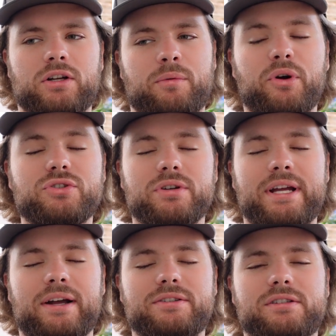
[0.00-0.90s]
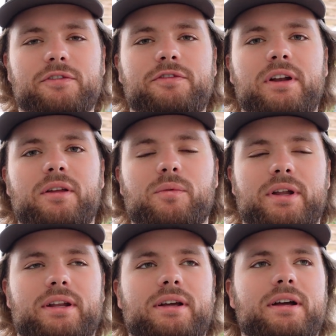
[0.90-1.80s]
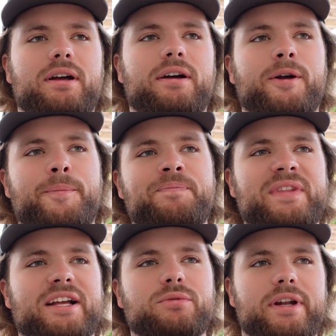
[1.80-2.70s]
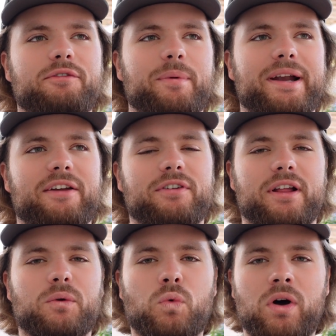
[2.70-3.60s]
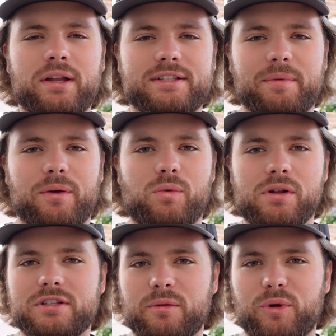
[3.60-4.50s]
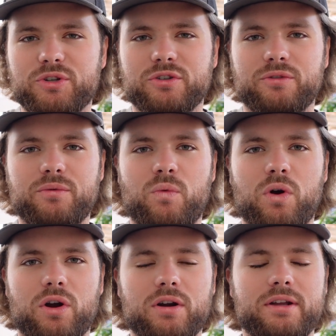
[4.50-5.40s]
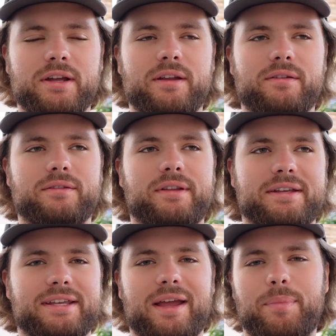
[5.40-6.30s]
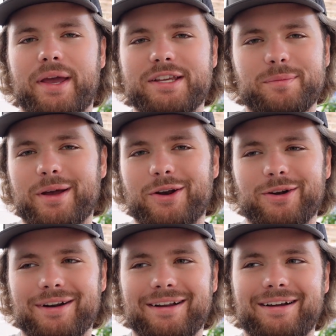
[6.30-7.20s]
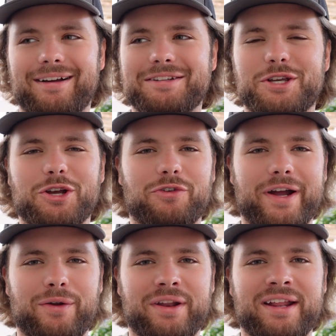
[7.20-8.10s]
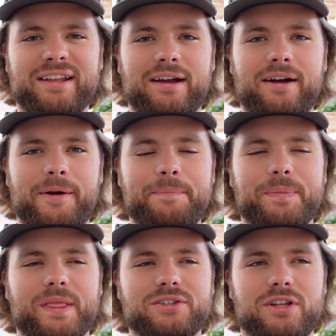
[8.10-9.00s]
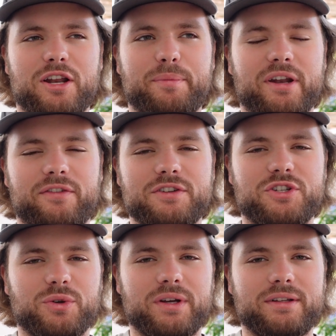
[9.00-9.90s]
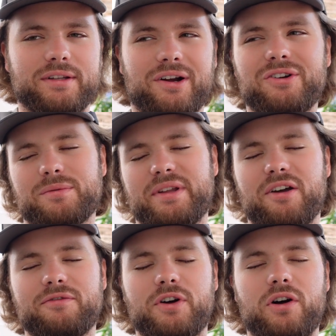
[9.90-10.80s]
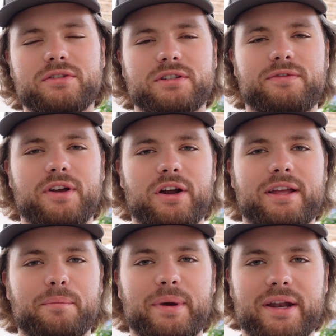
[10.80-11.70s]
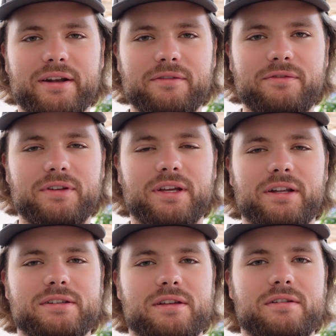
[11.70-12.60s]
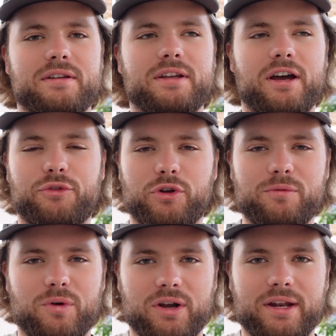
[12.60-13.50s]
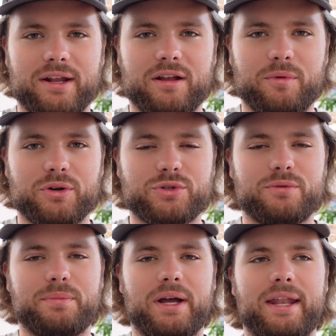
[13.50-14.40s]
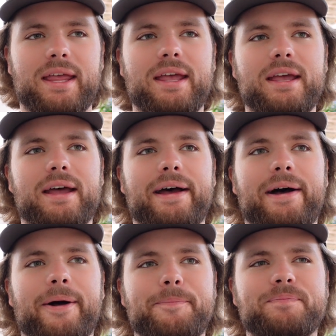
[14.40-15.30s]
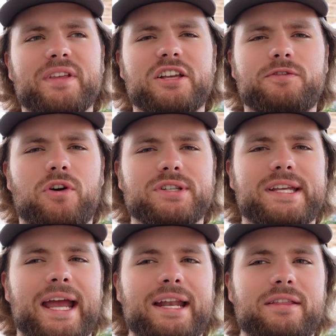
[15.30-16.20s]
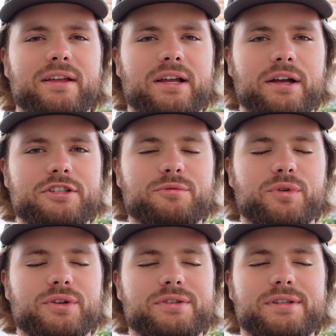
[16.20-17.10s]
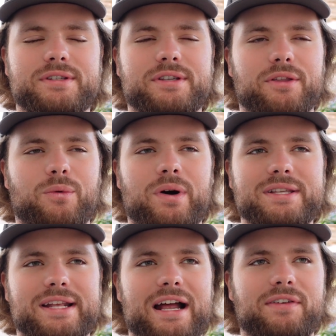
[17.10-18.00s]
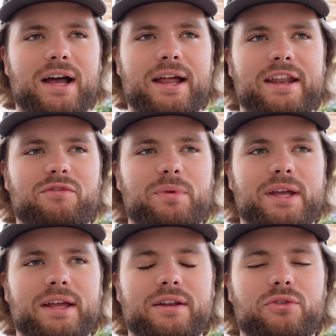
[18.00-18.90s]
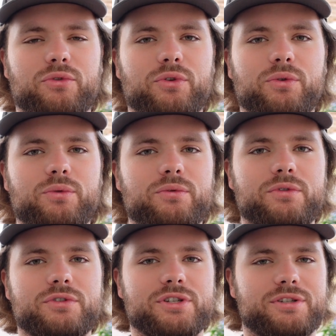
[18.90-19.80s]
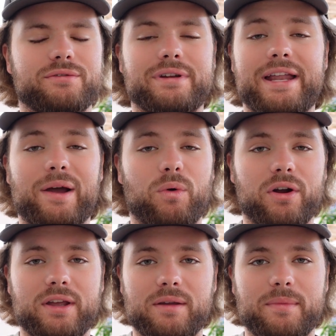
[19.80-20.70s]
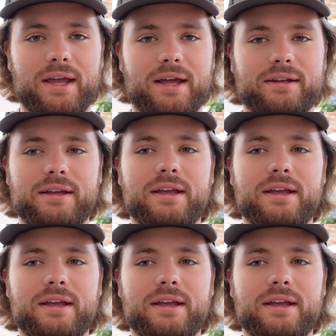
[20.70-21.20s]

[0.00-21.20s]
Commercial accounts is a funny one. Um, that's what everybody I feel like wants. Everybody wants commercial work. It, they say it pays better. Uh, year-round income. There's a lot of benefits to it. There are some downfalls. It's very competitive. It is a cutthroat market in commercial, but um, as far as gaining the customers, so the ones that I've gotten have been through just networking, man,